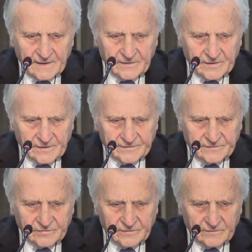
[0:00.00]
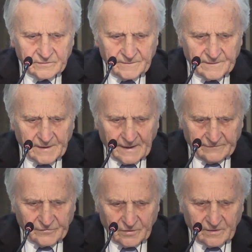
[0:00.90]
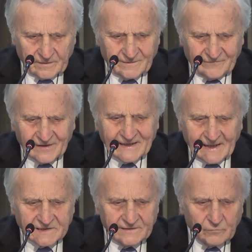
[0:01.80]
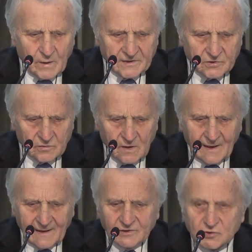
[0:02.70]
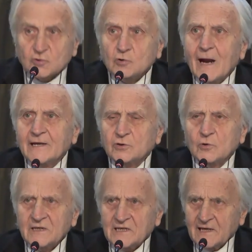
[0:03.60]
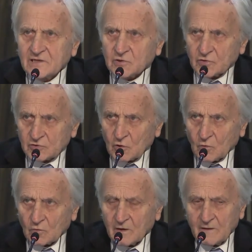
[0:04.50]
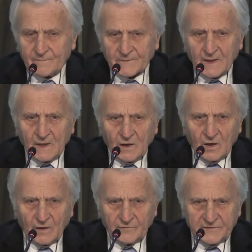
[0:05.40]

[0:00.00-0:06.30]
to have a very active way to try to regain control of